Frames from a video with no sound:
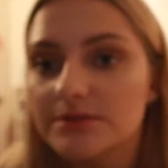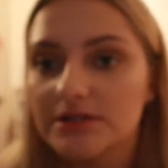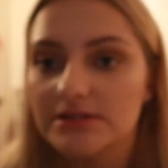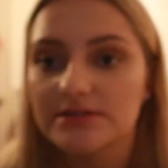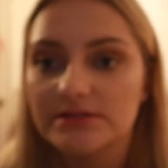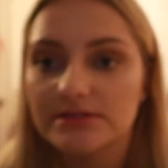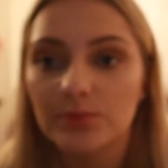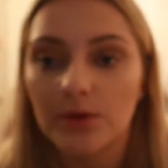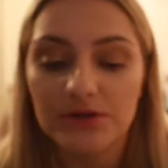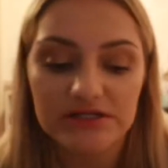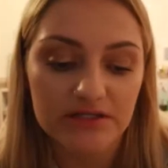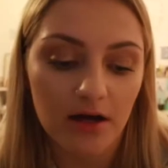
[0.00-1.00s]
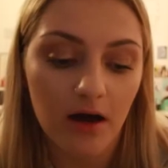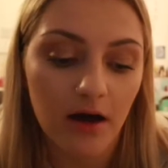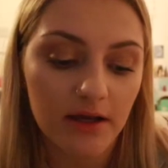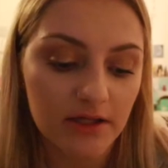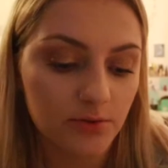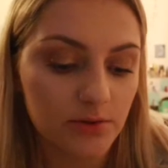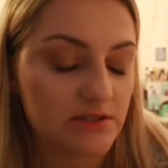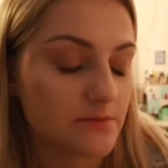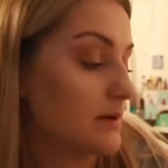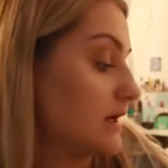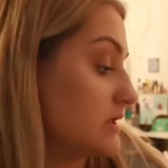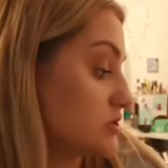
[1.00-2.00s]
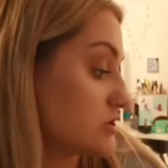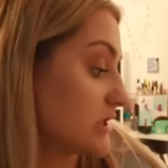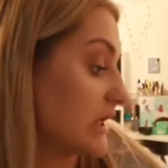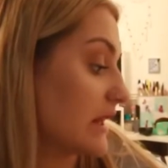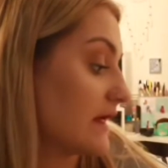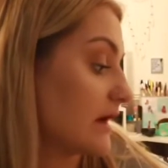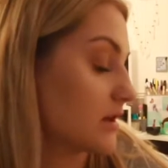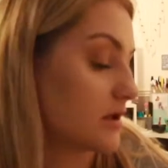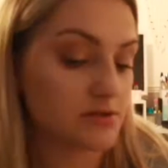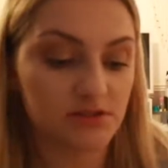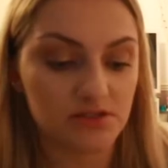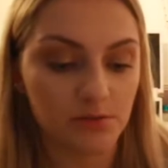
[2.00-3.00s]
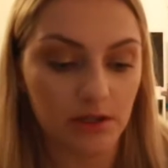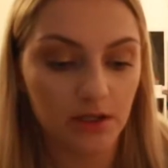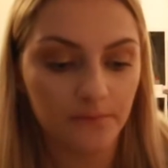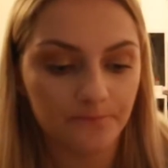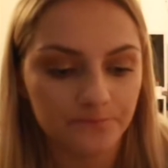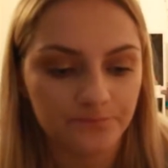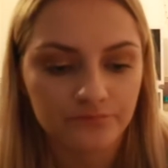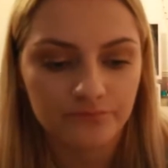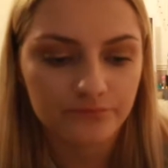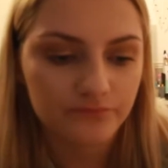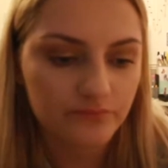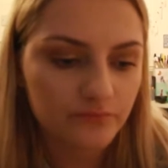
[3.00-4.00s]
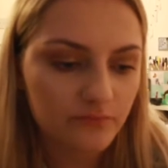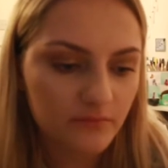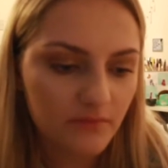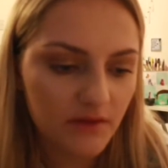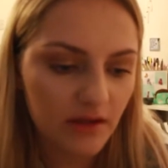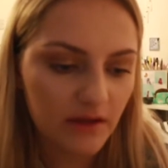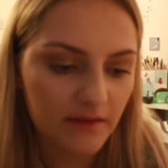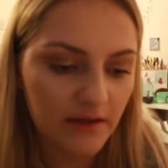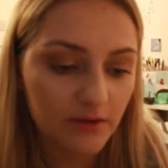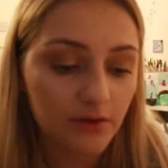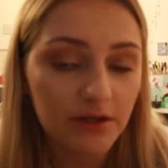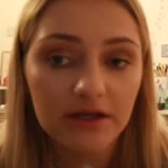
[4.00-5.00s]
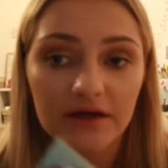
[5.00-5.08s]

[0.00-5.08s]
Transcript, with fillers: because when we did our hike we didn't manage to get that close to it. Then I got